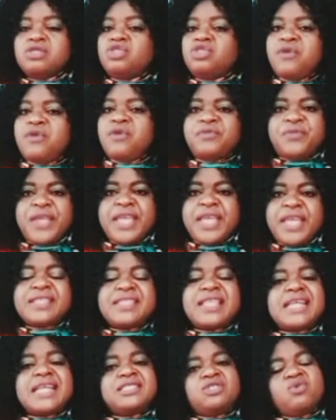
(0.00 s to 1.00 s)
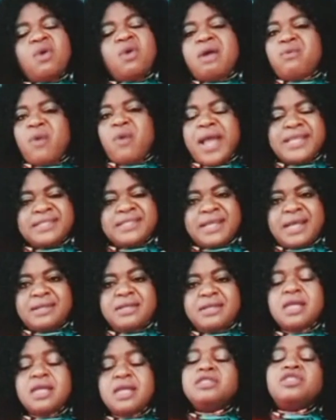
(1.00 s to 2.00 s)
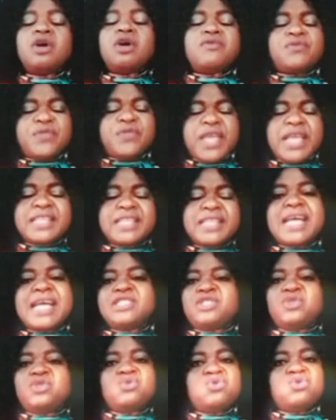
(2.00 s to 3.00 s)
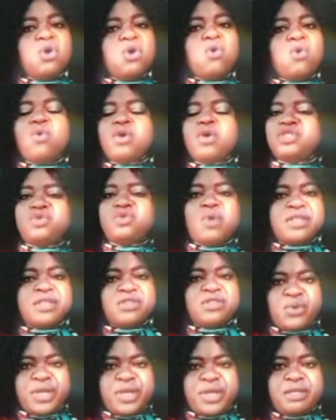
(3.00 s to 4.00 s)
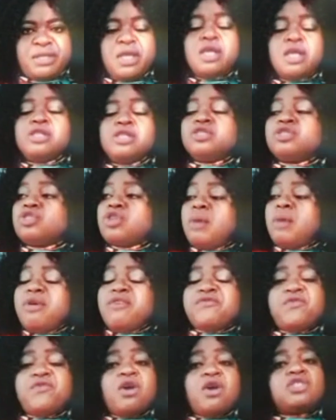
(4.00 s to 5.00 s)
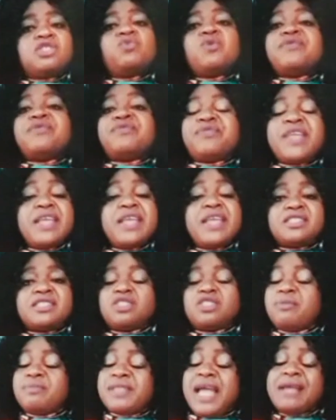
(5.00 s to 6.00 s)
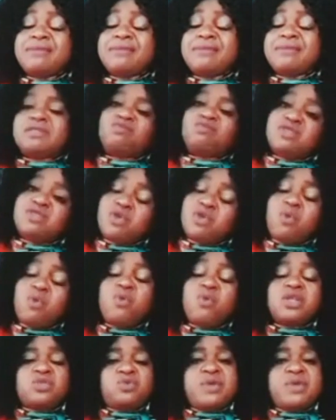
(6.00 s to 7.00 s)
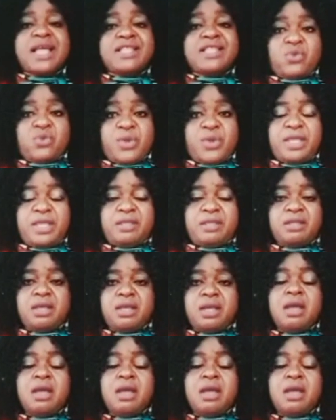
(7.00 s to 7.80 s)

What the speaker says: Don't think that you are wiser. Don't think that you know what you are doing. Some of us, we think sometimes we know what we are doing.